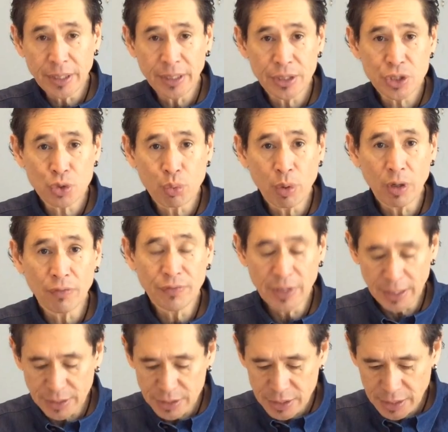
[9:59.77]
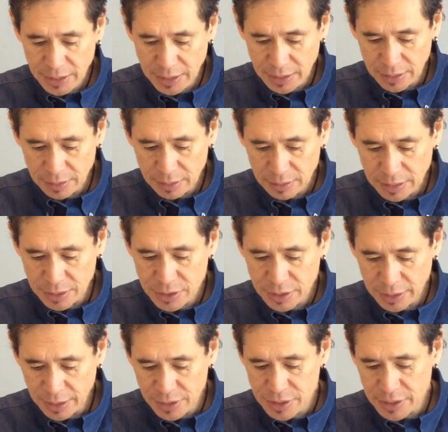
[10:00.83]
date is 12/19 and
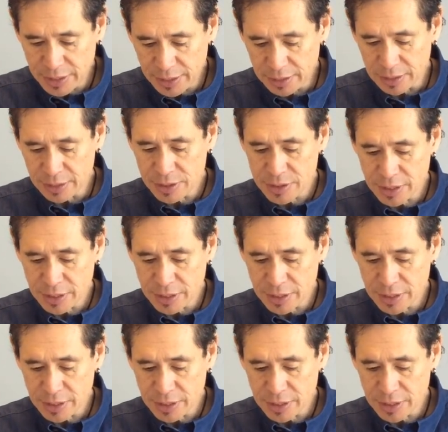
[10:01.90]
today's date is